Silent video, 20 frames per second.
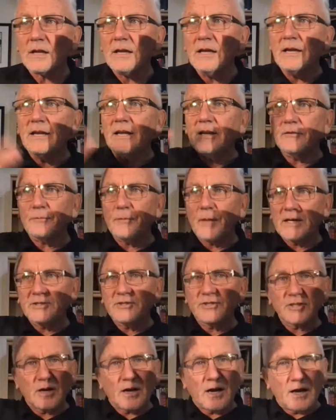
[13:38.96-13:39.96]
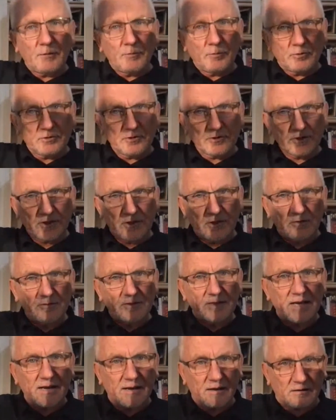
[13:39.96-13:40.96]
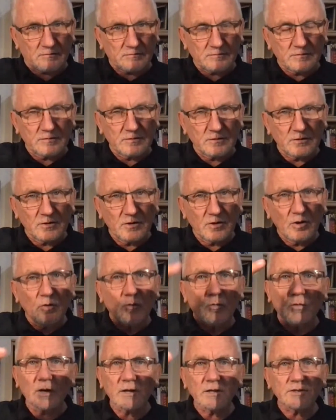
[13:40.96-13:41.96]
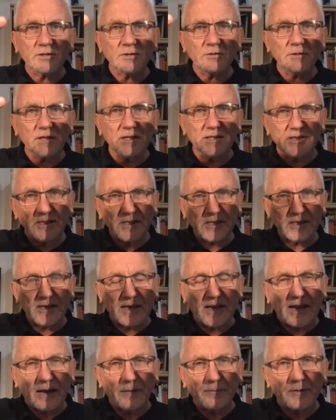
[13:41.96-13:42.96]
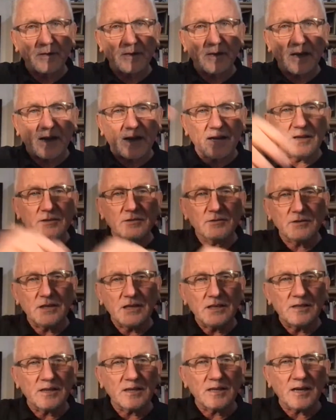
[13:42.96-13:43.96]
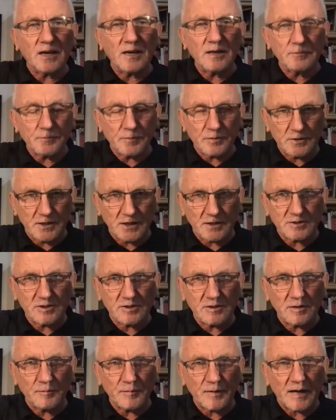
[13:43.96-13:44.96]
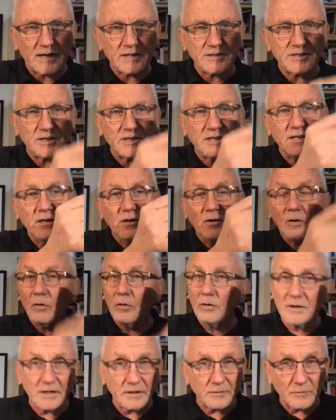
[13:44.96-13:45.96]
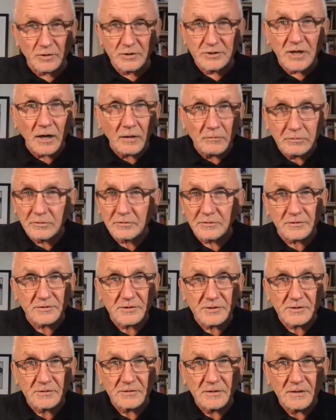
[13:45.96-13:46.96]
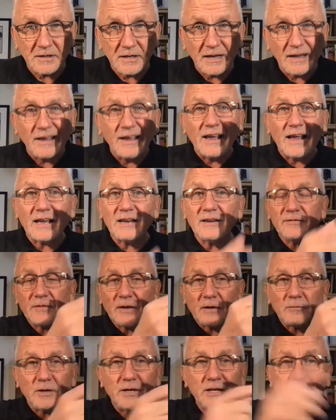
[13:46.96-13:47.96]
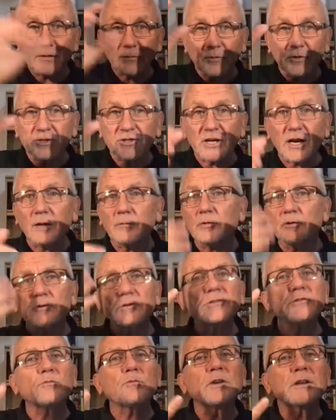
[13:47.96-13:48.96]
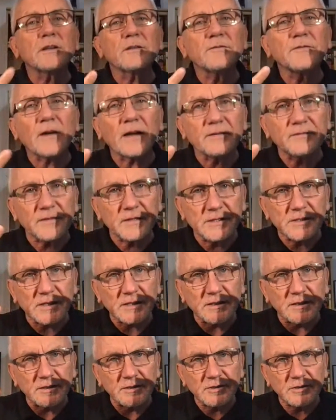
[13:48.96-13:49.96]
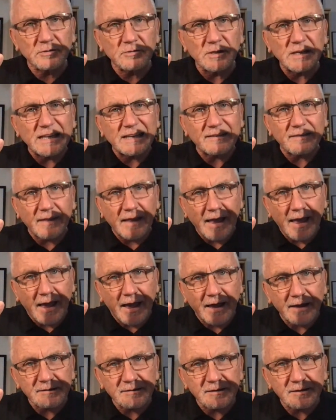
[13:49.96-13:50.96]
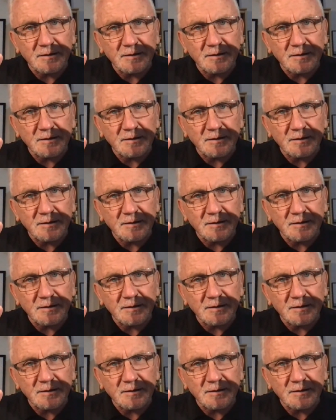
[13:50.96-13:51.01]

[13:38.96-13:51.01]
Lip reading: if my job orders go down, 1 of 2 things need to happen. I either need to cut production capacity or get more job orders. And if I want to get more job orders, what are the 5 things I'm going to do to get that?